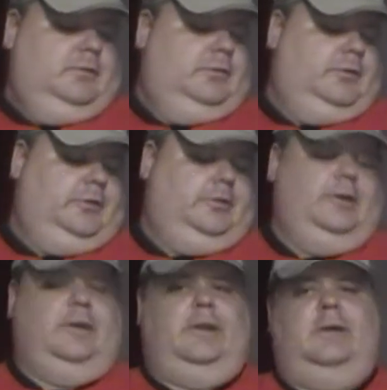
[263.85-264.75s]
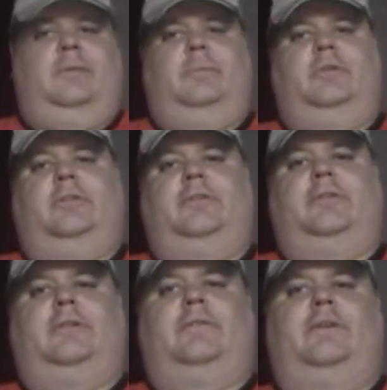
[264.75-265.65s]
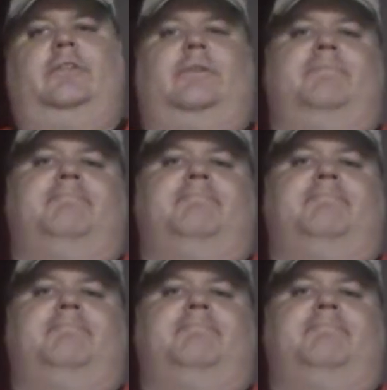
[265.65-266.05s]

first in the Pacific Division.